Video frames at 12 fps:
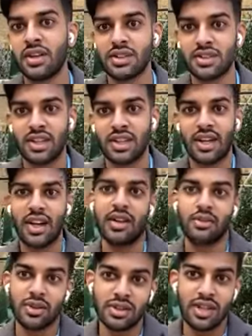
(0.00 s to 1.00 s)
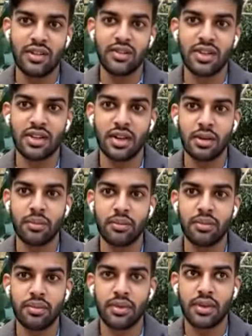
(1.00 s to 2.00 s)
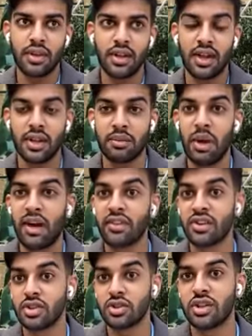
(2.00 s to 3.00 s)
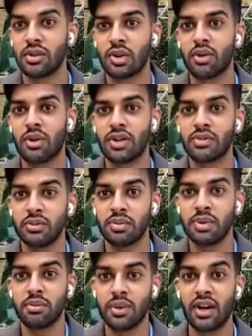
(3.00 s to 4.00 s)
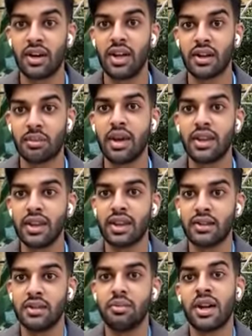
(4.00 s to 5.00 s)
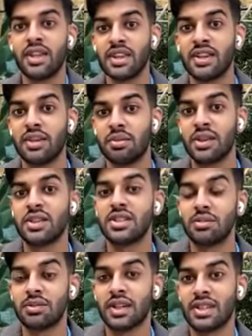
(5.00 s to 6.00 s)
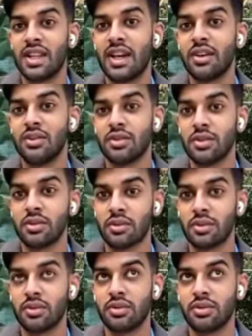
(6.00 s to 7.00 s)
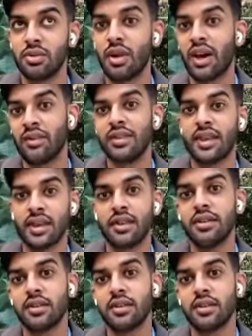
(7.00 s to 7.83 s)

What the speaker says: issues that I had was having a social network around you with people that are like-minded like you. But I think an apprenticeship does allow you to have that.